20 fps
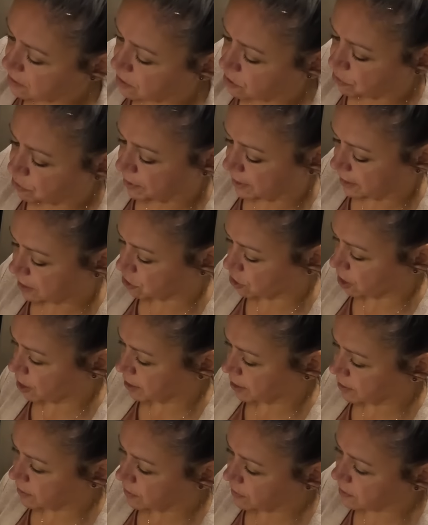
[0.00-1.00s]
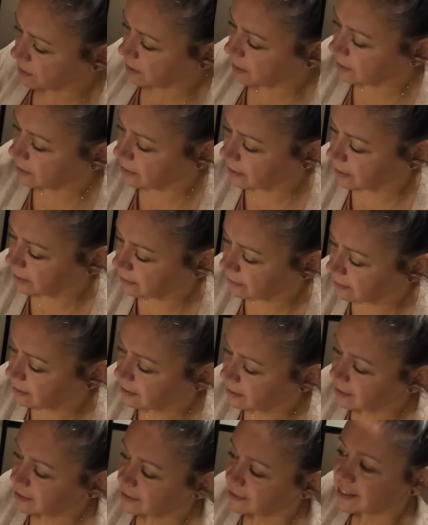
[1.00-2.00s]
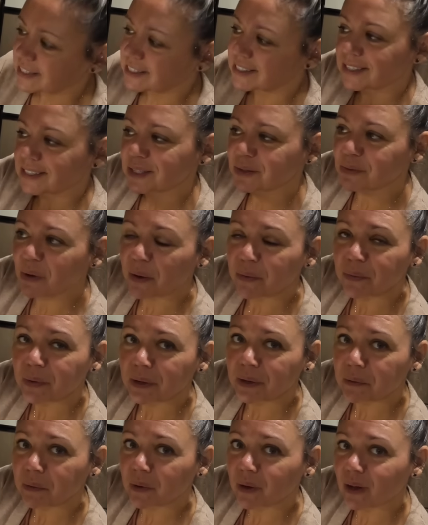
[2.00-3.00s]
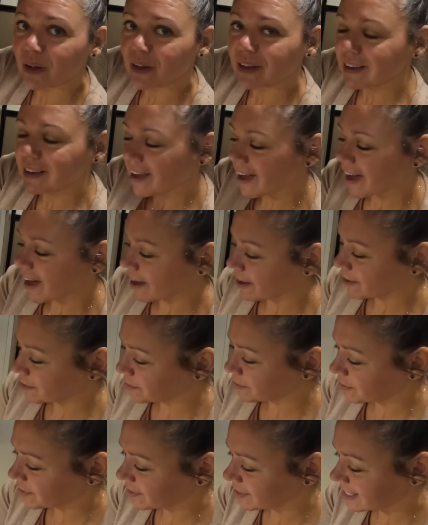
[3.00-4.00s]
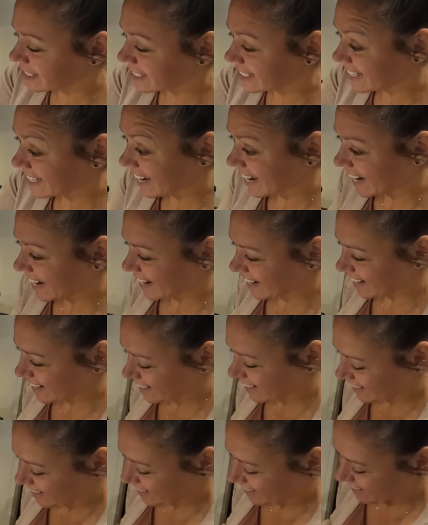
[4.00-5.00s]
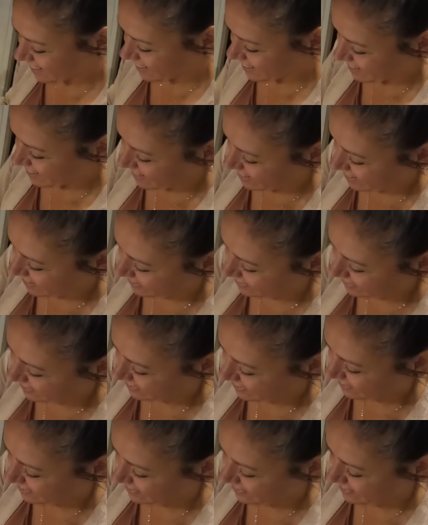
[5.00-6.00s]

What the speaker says: 3 jars, and then this is what we will have today, and